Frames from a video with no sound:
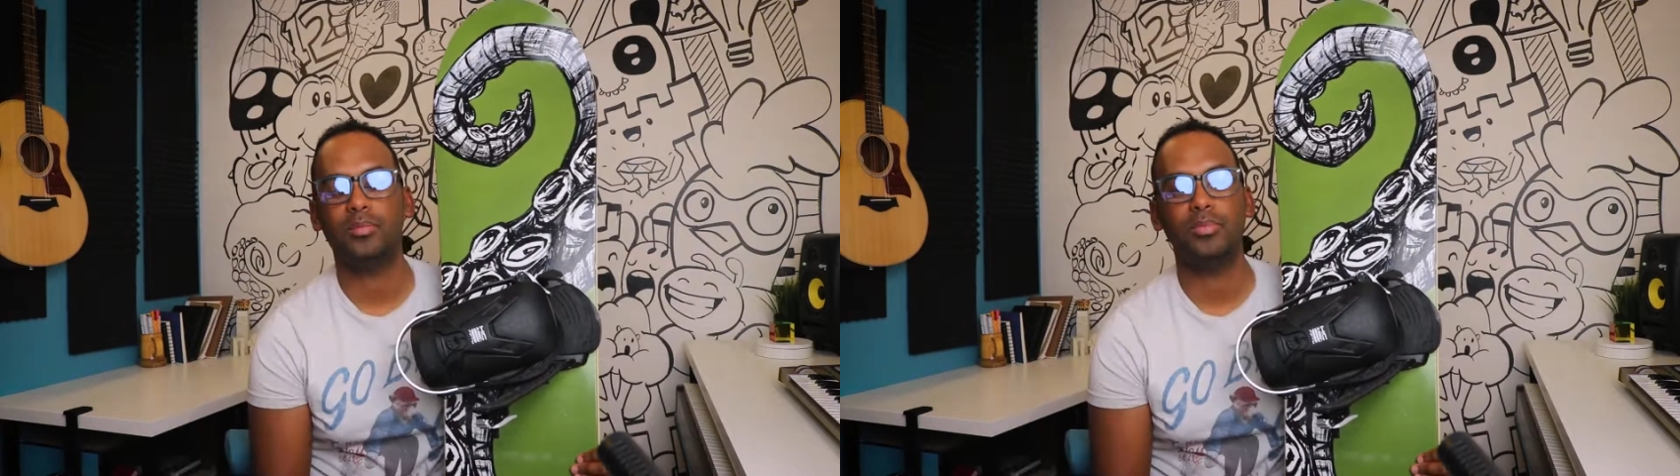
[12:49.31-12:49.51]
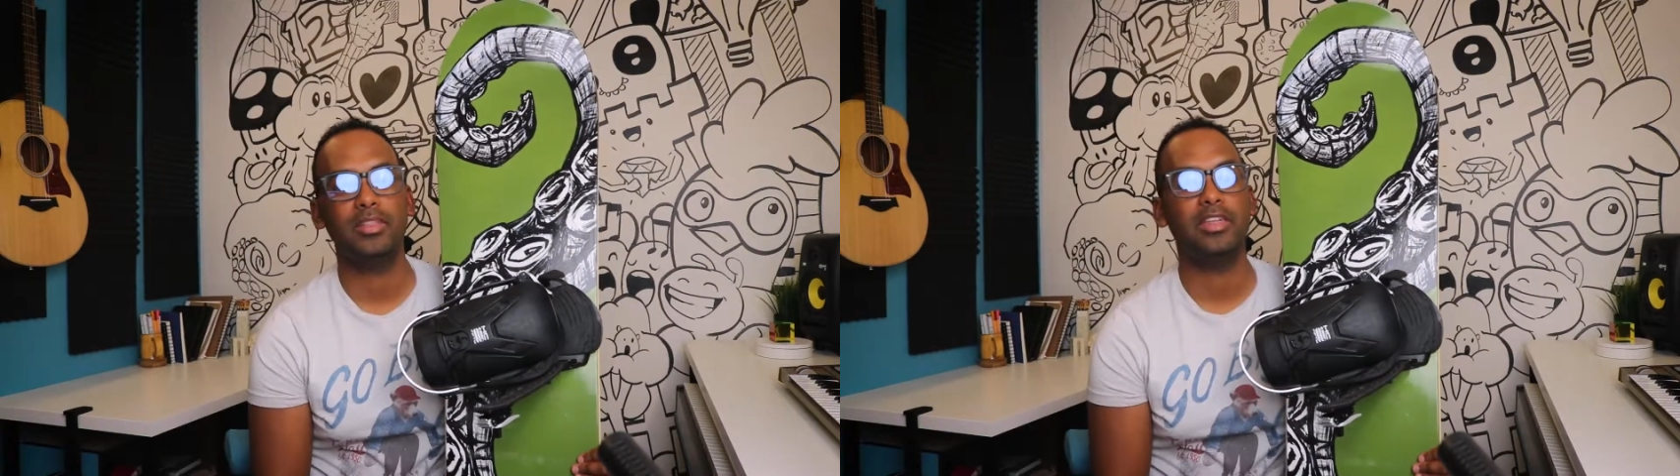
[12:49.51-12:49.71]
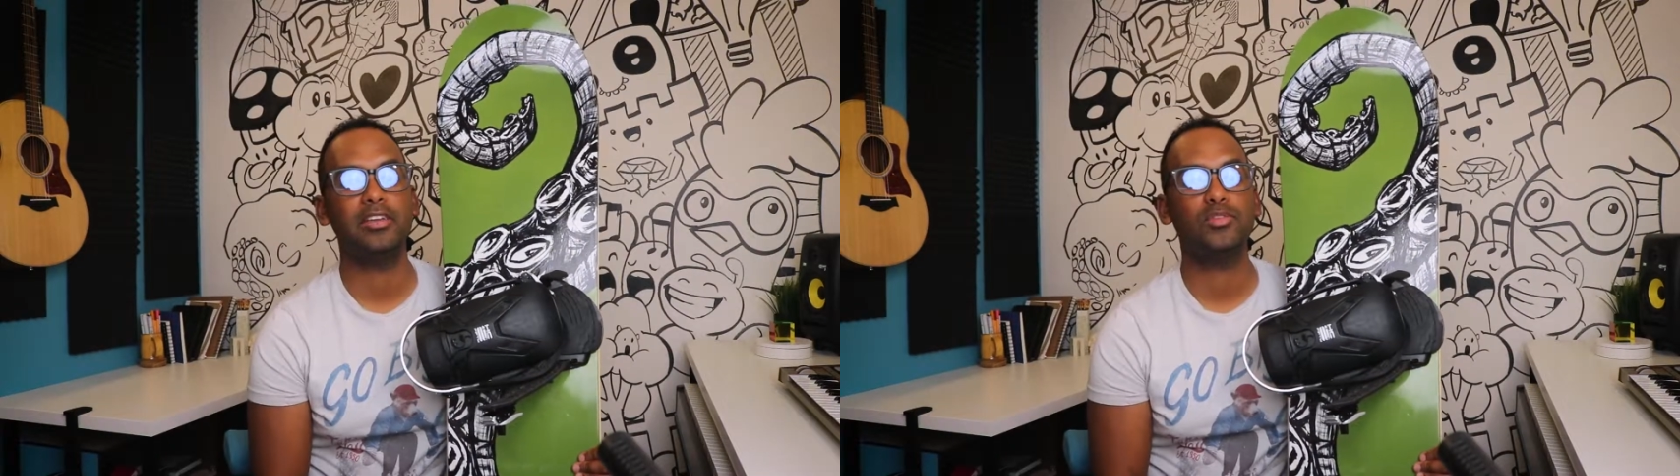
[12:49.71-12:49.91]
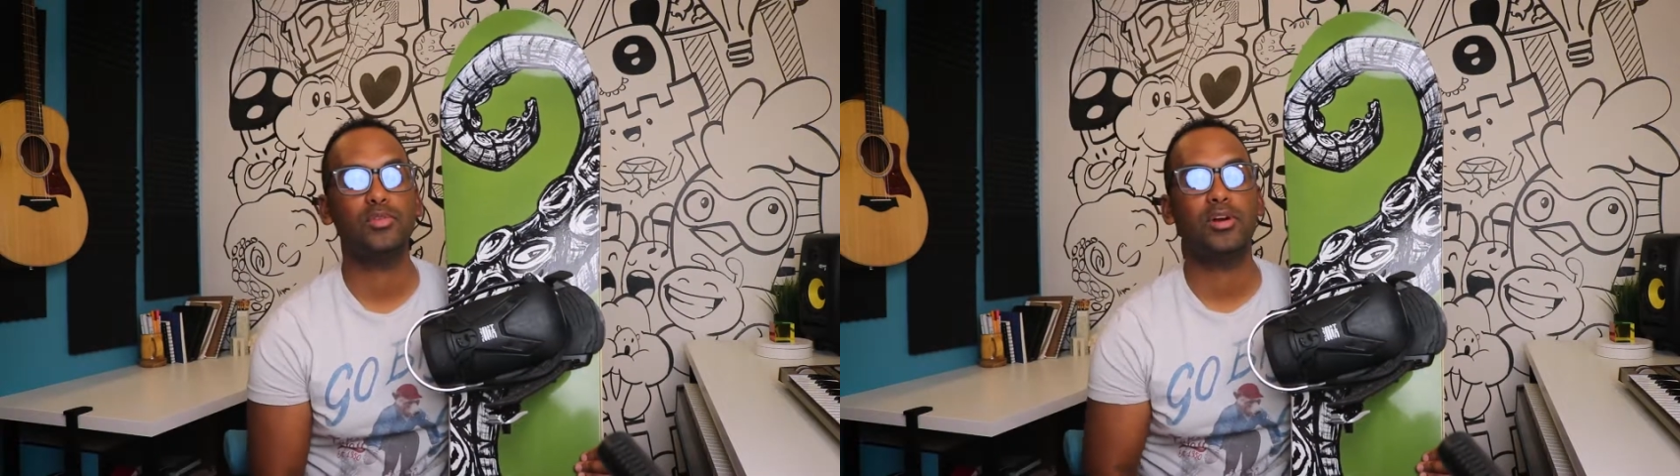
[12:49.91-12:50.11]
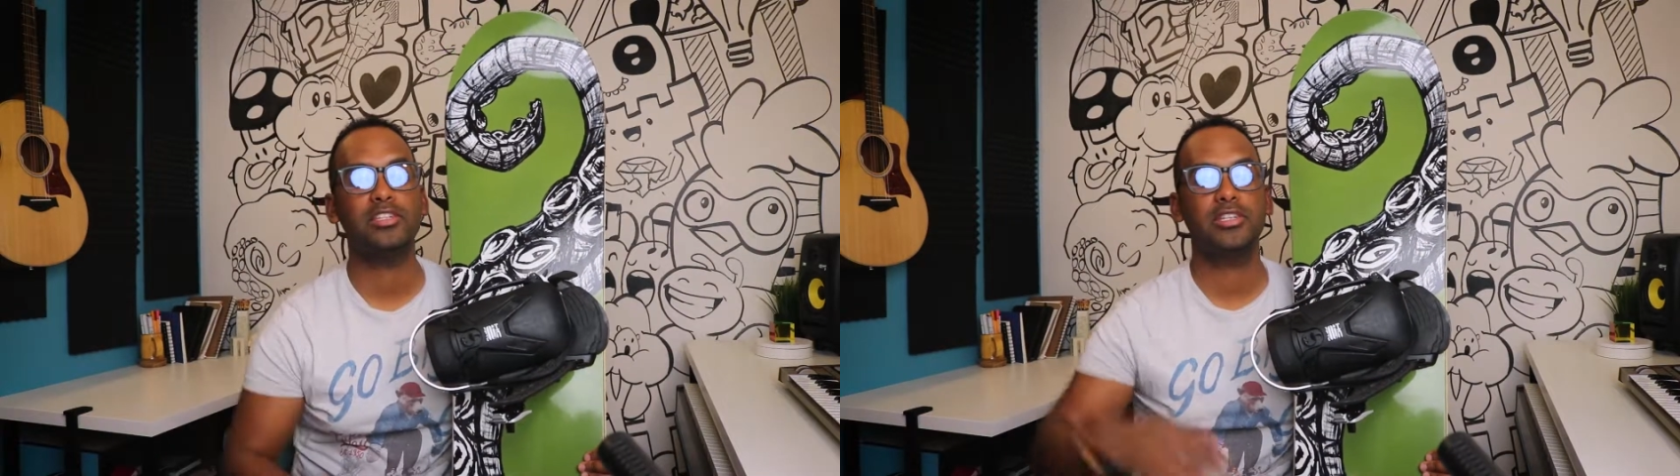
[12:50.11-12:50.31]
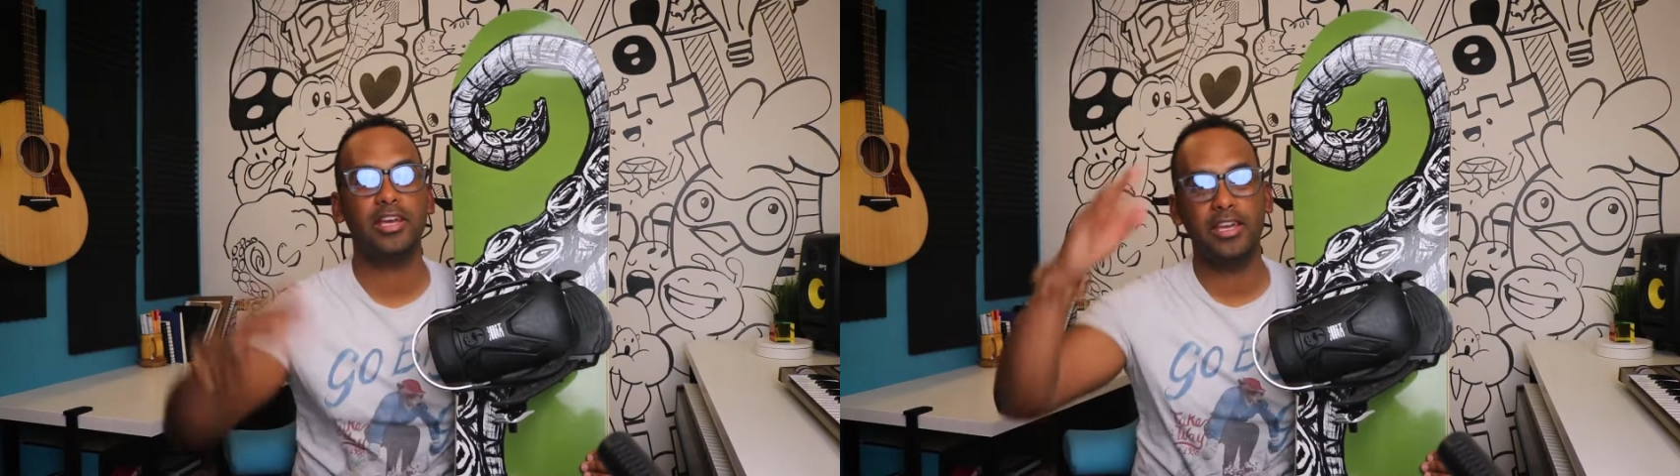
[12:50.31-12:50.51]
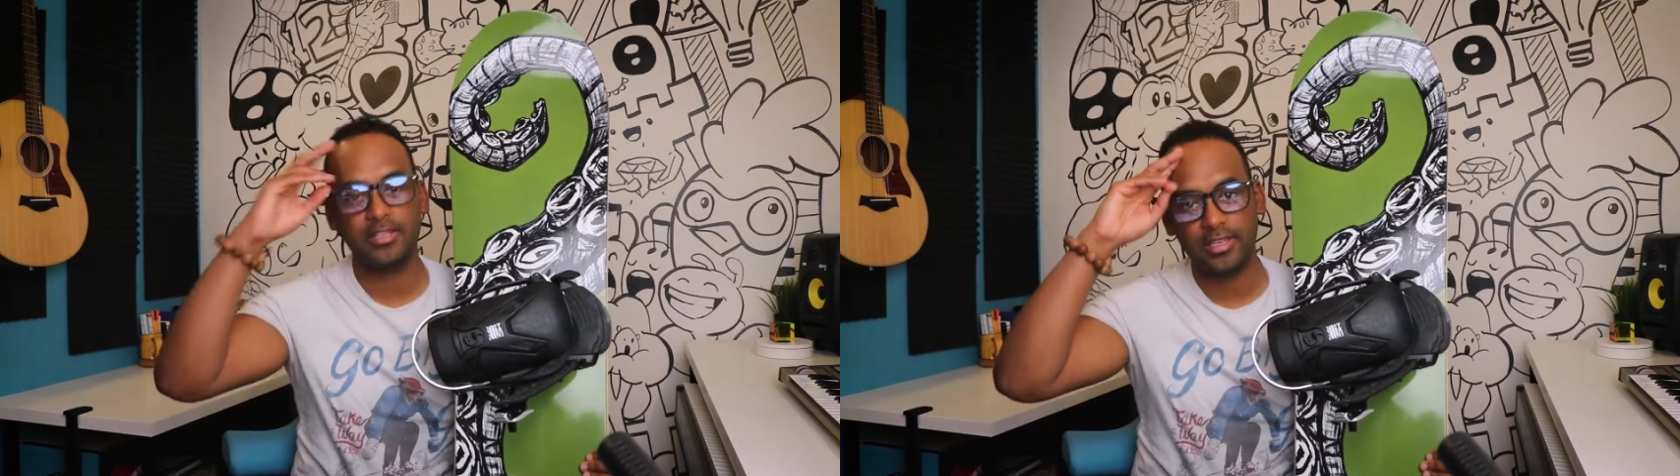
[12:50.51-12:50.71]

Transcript: But thanks for watching, guys.